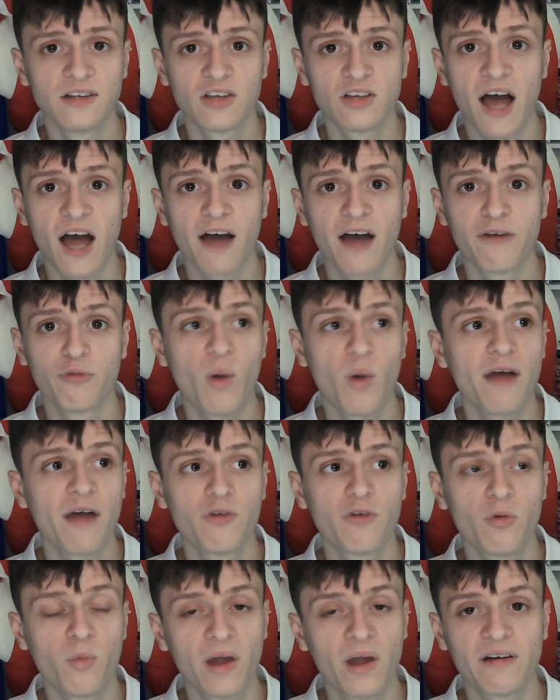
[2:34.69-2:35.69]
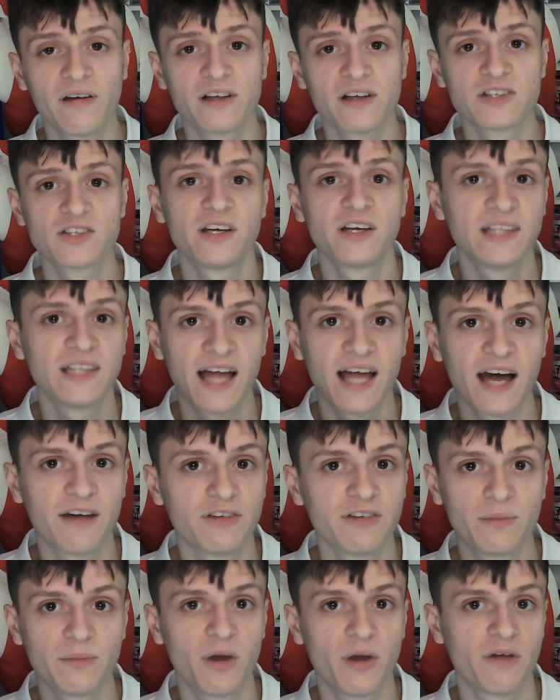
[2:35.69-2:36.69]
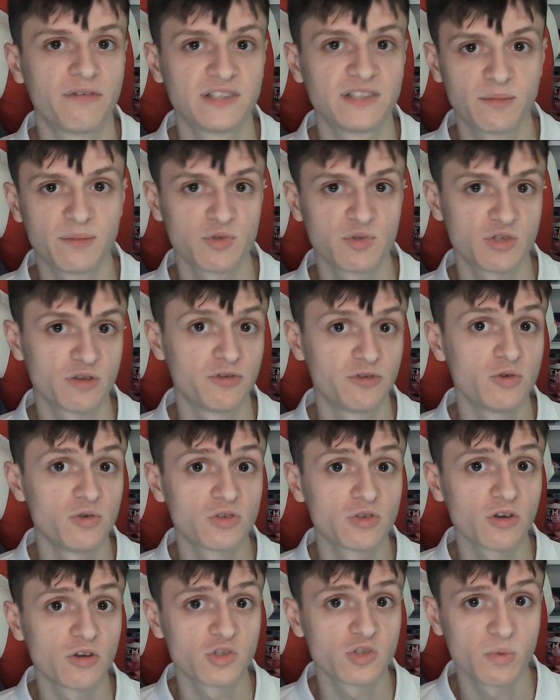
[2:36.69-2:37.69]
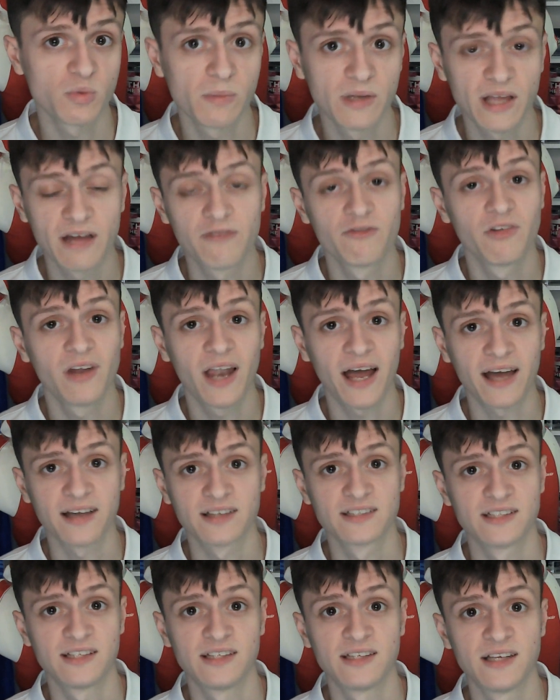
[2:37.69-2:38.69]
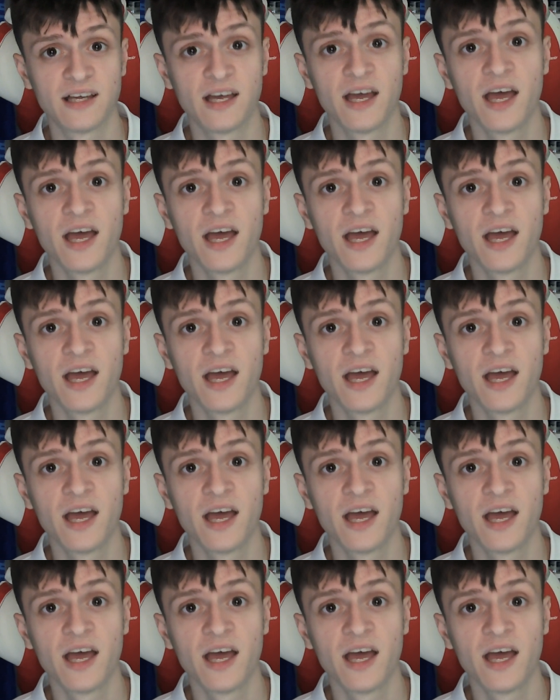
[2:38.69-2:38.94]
have whatever weather outside and have it the perfect temperature for you to go swimming and relax in.